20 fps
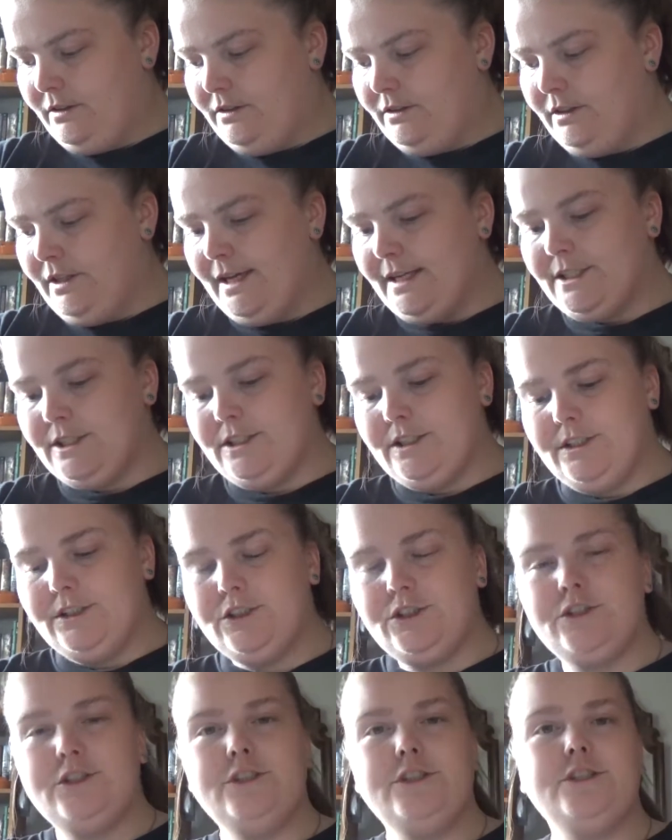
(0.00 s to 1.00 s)
like
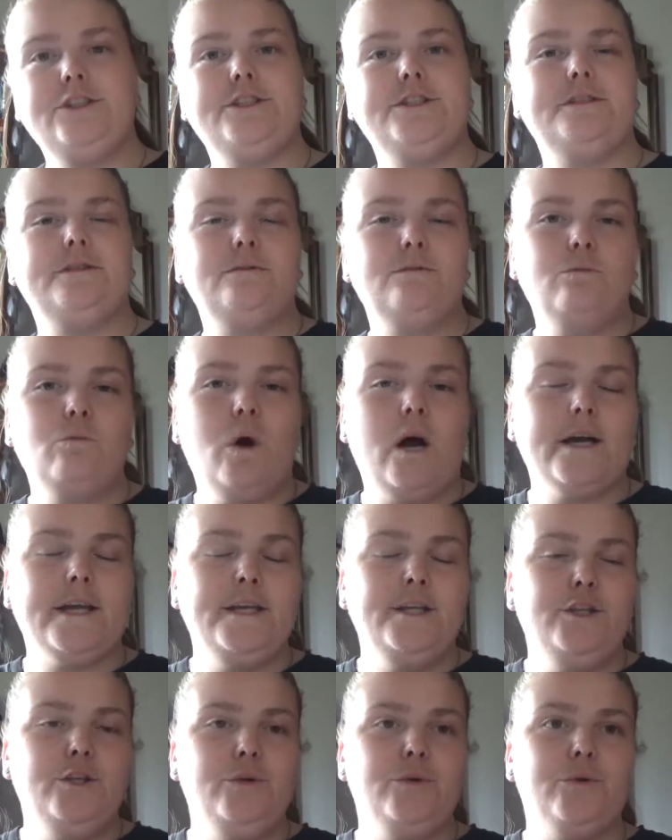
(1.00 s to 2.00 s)
she's
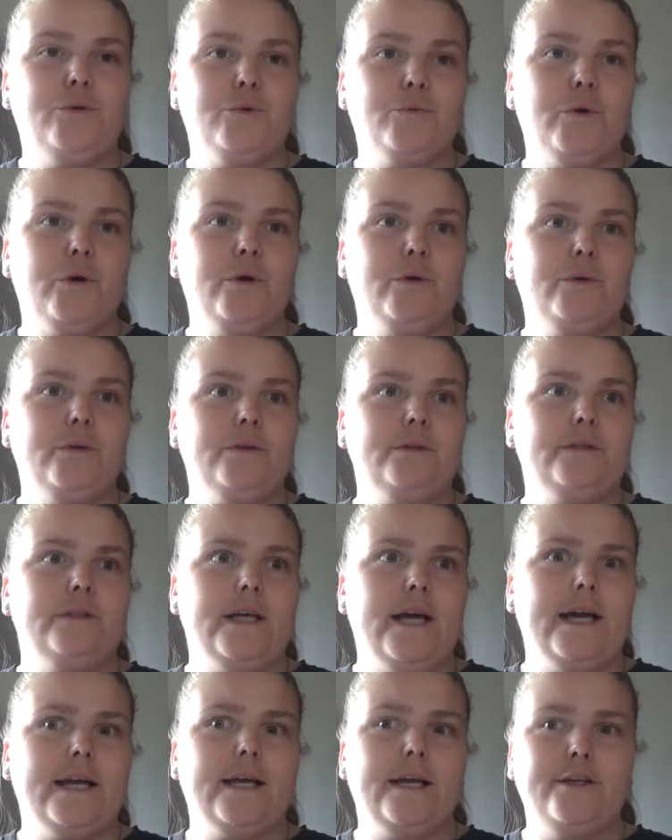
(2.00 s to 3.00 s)
walking you through
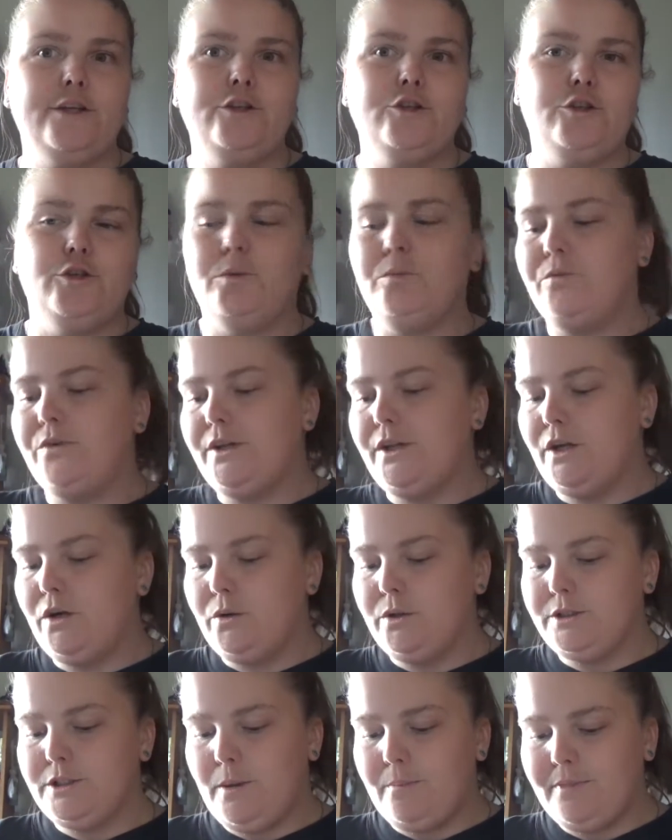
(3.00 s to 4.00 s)
like a YouTube video
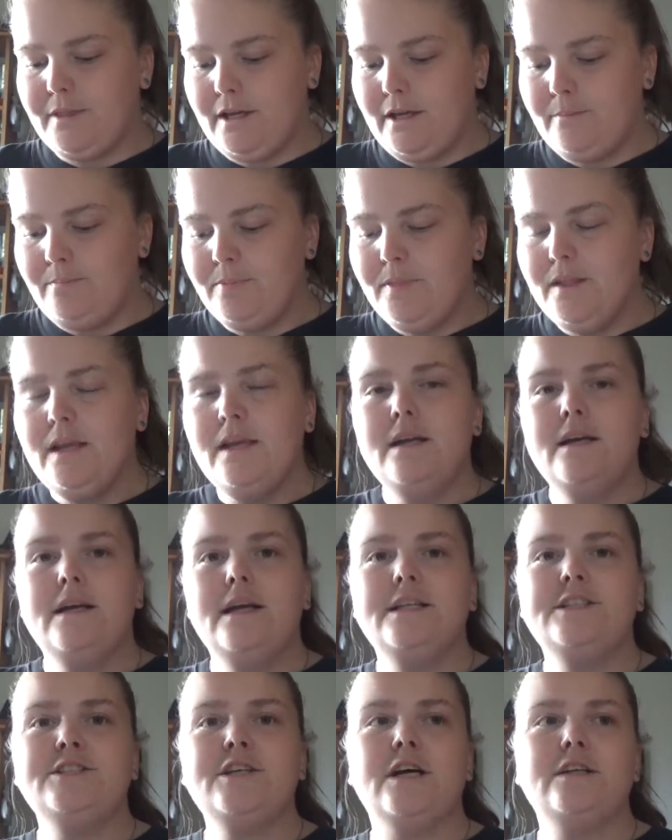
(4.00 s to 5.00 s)
or something.
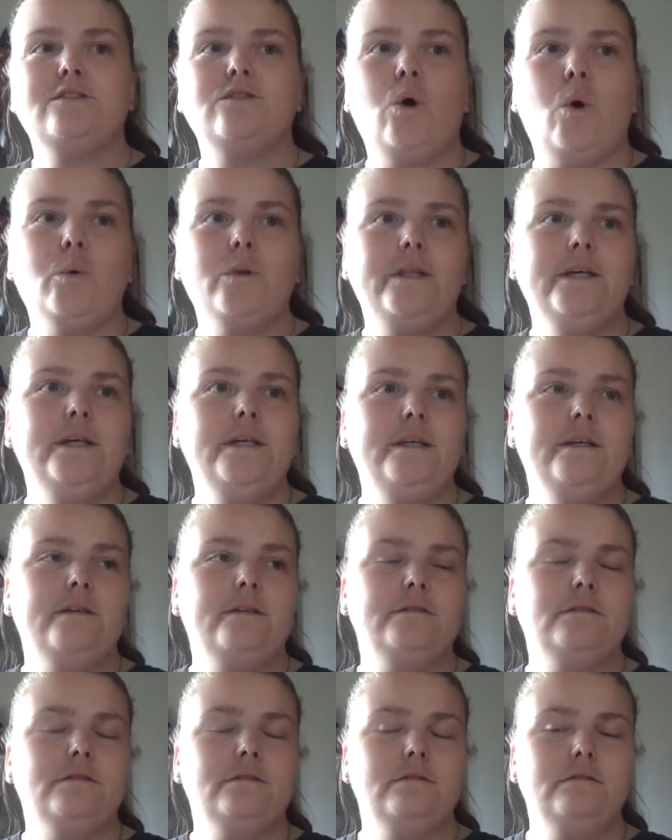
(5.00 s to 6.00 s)
It's not totally
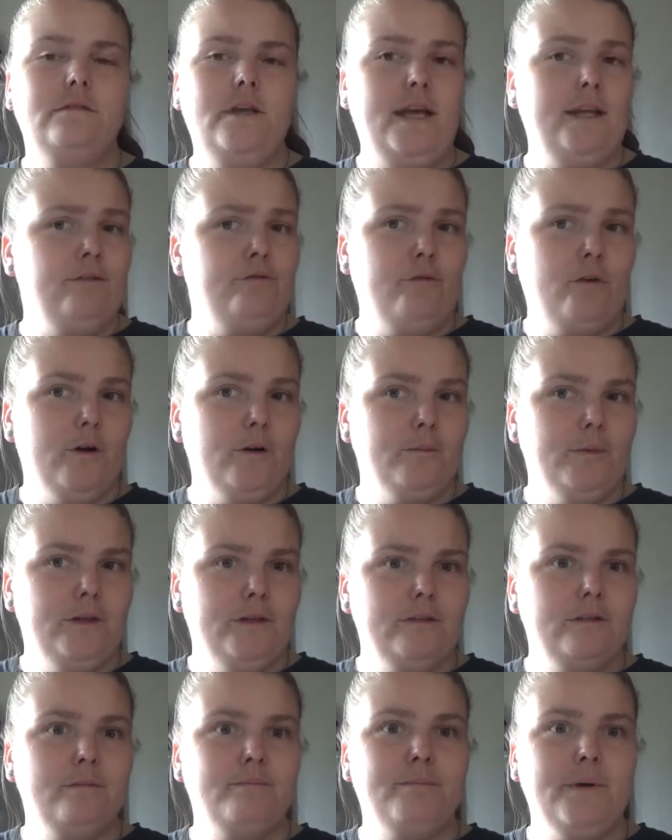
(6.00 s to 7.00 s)

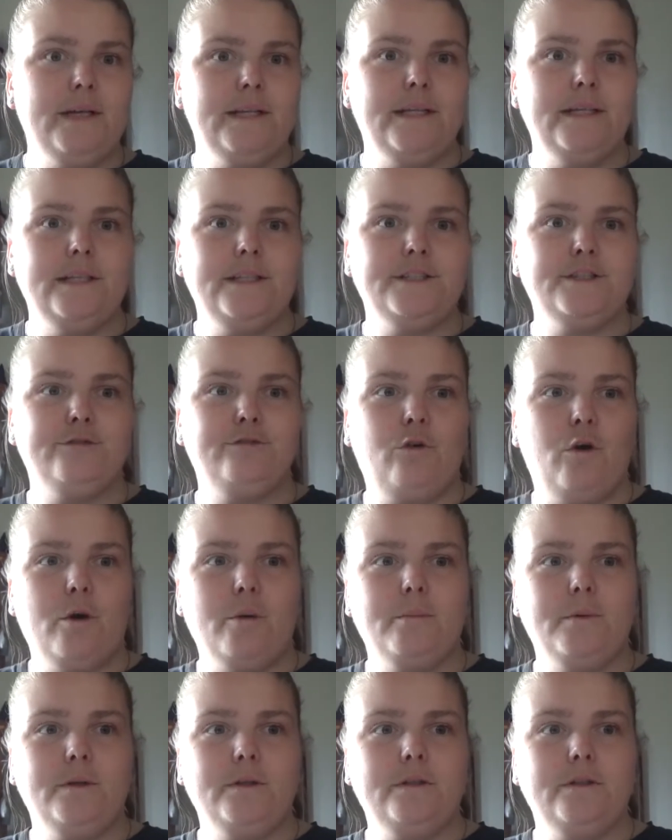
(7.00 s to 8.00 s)
informal, but it is
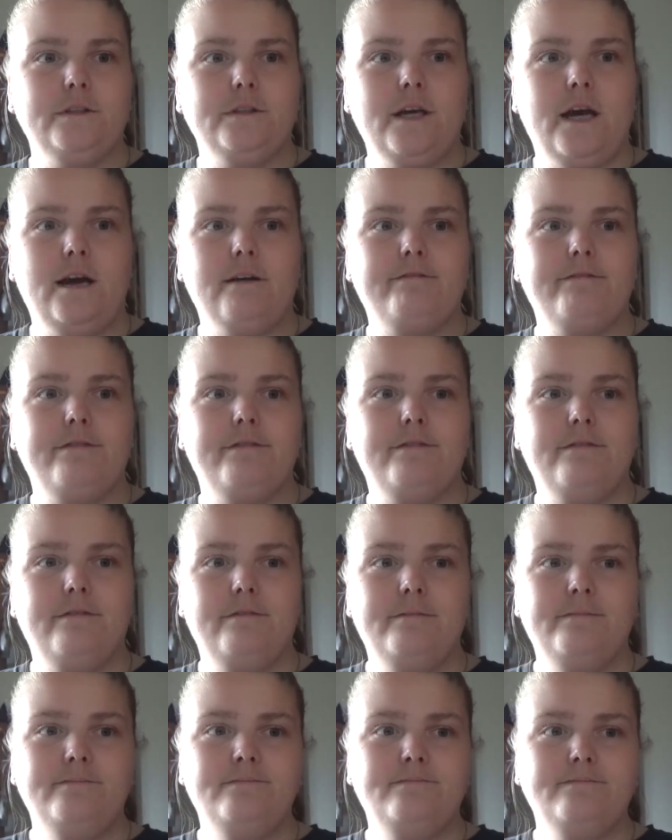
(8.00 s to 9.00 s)
formal enough
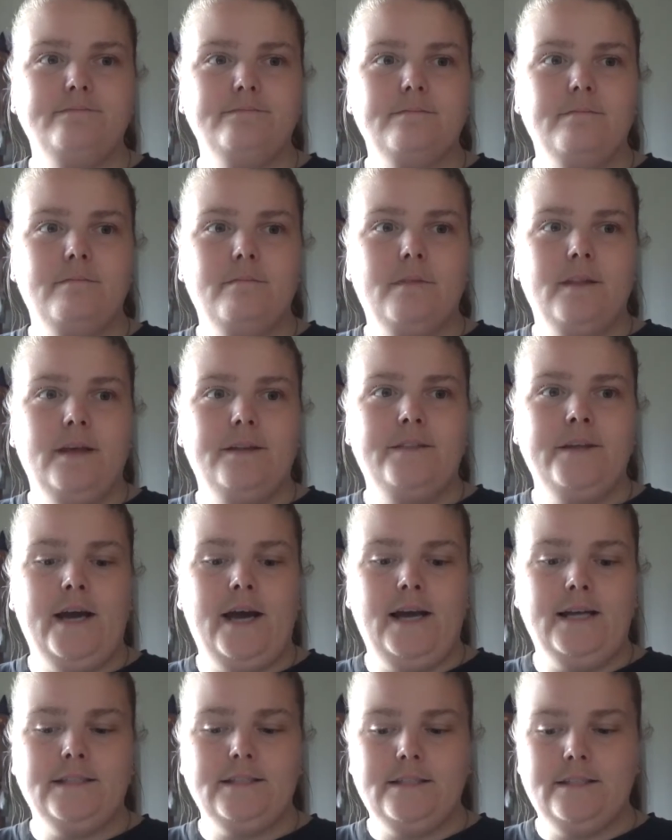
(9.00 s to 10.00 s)

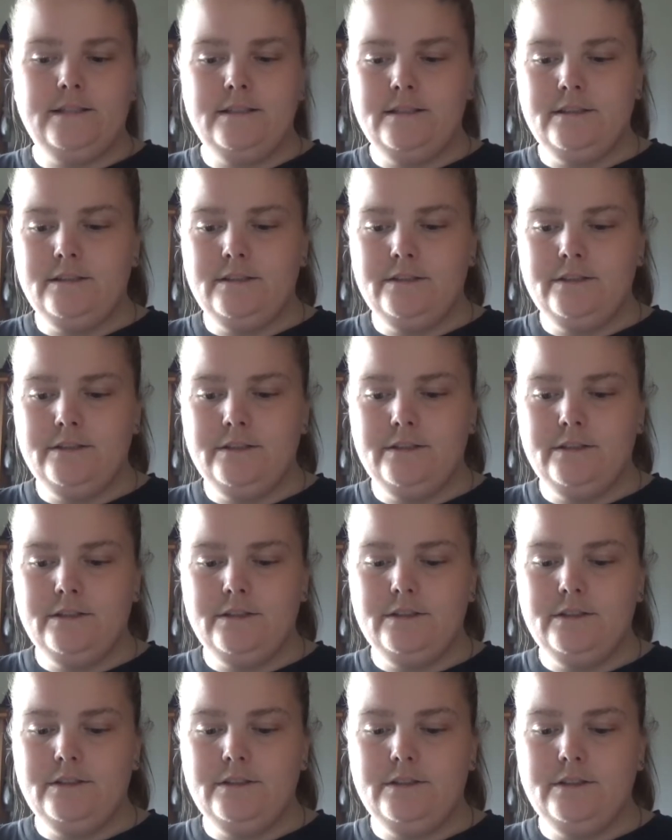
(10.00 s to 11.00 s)
that
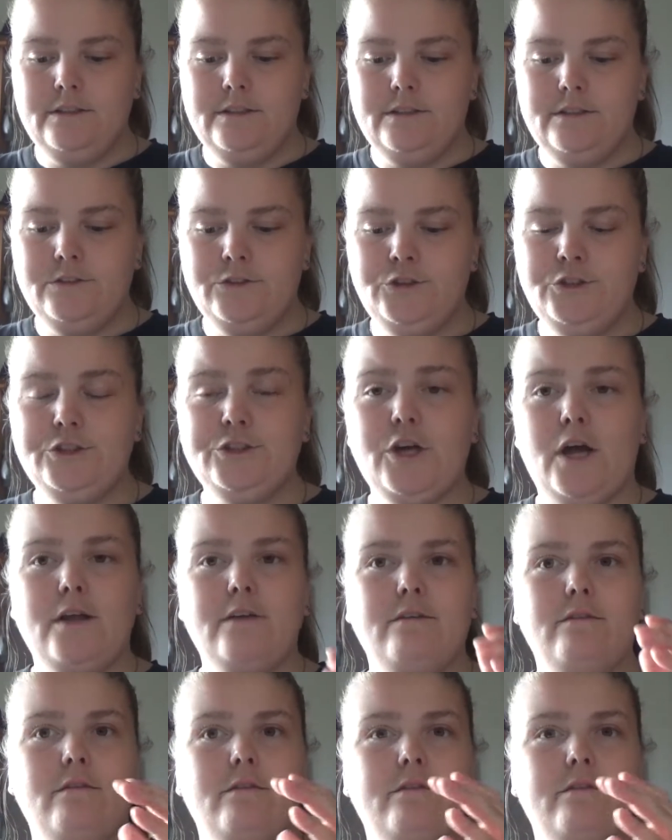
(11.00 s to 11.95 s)
she's not